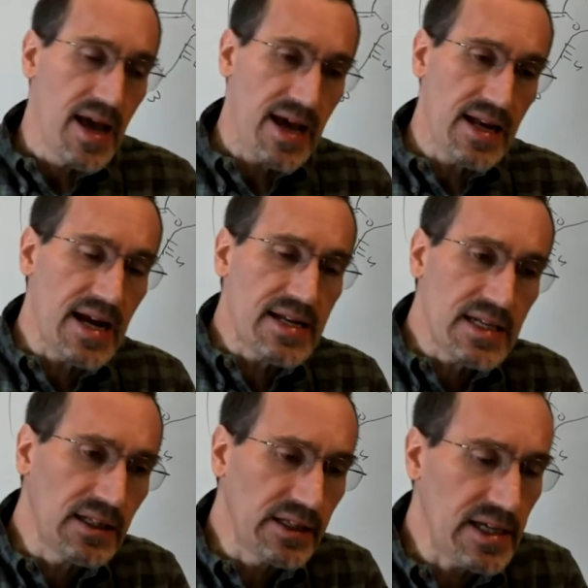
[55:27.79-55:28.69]
And
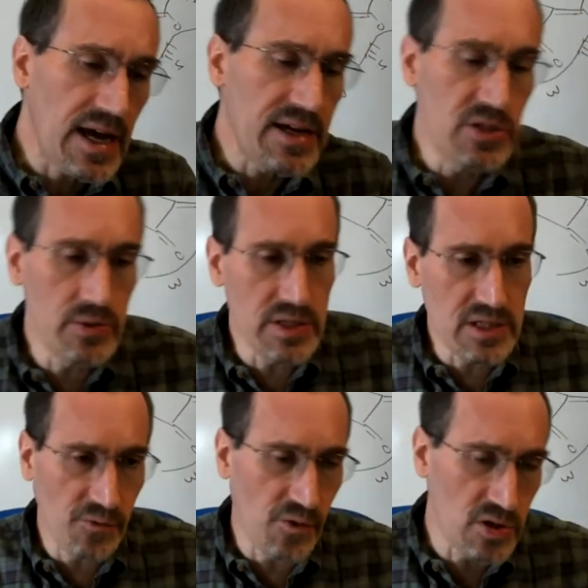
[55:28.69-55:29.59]
ideally, I'd do
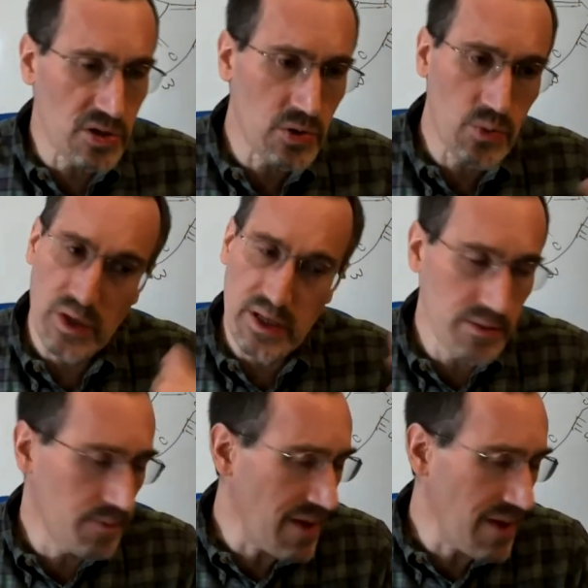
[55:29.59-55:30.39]
this first with